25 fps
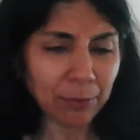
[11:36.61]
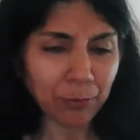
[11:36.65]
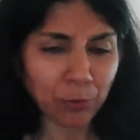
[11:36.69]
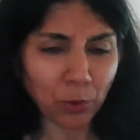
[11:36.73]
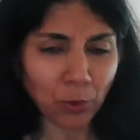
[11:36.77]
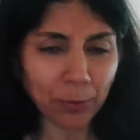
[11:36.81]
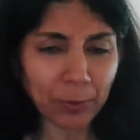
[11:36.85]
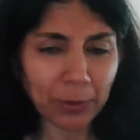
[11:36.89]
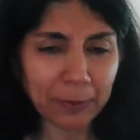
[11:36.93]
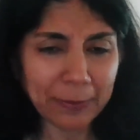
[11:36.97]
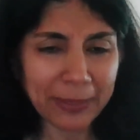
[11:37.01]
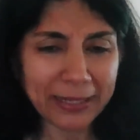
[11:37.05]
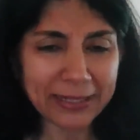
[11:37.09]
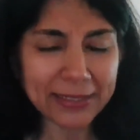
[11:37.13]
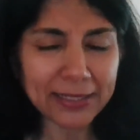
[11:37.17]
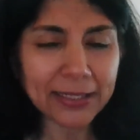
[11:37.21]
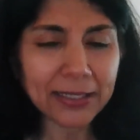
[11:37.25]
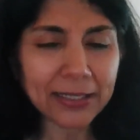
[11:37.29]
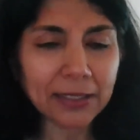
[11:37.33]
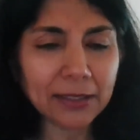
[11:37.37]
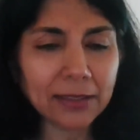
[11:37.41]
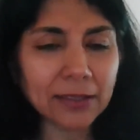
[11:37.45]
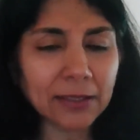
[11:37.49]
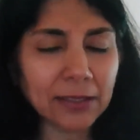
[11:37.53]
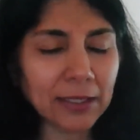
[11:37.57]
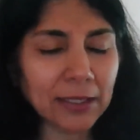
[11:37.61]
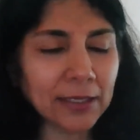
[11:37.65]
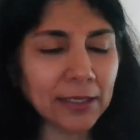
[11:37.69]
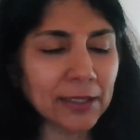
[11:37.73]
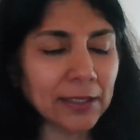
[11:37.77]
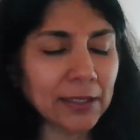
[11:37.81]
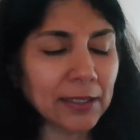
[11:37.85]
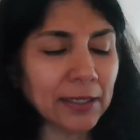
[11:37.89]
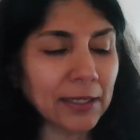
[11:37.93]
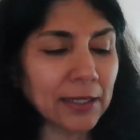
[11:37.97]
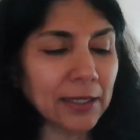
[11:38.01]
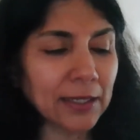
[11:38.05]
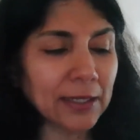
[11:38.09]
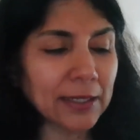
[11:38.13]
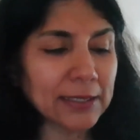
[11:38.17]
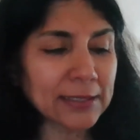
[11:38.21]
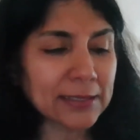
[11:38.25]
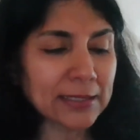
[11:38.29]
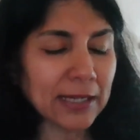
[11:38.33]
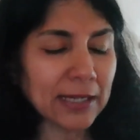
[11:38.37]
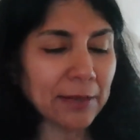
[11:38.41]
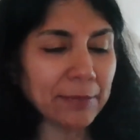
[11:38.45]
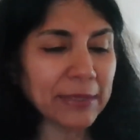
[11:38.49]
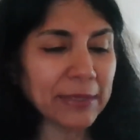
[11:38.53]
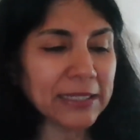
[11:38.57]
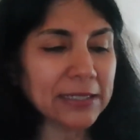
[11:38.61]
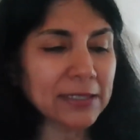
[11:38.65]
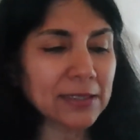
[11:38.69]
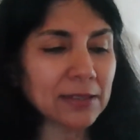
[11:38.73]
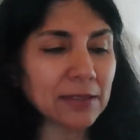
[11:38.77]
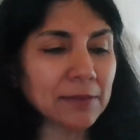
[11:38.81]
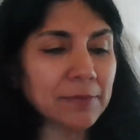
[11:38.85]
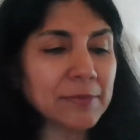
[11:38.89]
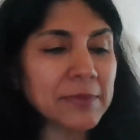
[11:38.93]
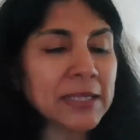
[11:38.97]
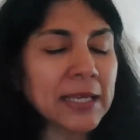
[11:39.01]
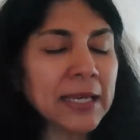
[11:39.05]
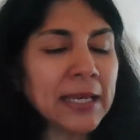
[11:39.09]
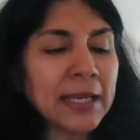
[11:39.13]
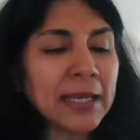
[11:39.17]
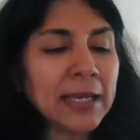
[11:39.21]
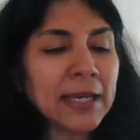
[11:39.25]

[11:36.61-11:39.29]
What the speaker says: problematic in Islamic terms.